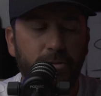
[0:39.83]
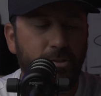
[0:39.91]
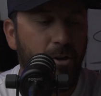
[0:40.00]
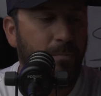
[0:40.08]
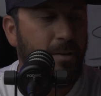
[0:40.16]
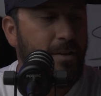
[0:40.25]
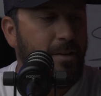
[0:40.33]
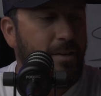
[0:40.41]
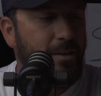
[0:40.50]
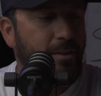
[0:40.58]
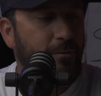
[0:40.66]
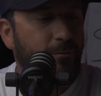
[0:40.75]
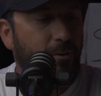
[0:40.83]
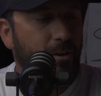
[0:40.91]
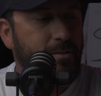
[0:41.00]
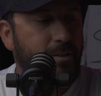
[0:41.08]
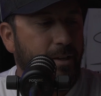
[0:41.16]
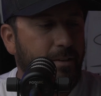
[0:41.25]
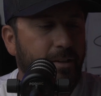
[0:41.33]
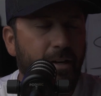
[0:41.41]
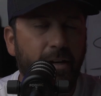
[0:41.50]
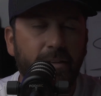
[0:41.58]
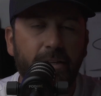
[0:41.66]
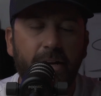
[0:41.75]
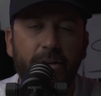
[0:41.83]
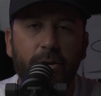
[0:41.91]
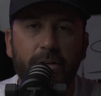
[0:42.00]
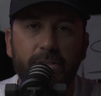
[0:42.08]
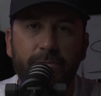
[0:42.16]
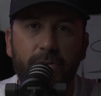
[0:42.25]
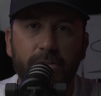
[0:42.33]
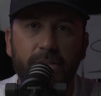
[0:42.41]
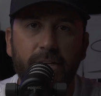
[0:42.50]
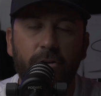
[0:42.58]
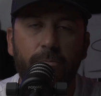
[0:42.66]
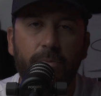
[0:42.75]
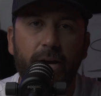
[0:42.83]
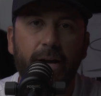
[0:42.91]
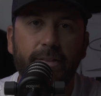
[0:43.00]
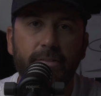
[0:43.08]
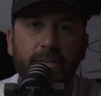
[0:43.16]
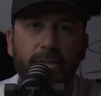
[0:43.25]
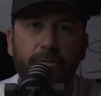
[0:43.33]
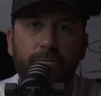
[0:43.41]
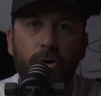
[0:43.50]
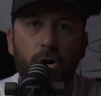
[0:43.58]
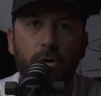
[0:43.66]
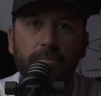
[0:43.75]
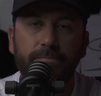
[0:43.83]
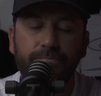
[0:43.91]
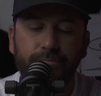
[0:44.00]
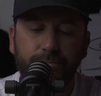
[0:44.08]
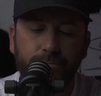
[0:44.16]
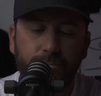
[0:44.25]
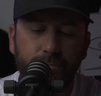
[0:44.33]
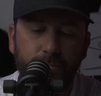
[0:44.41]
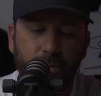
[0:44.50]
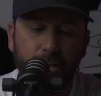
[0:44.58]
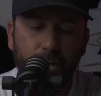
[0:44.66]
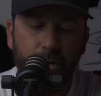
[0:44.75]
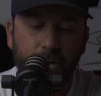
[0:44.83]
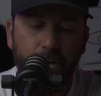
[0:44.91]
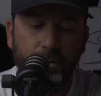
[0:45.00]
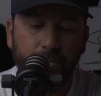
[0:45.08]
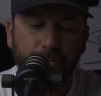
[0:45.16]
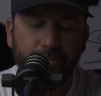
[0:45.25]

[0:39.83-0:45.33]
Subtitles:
So the first thing that I noticed the first day of practice in the fall, I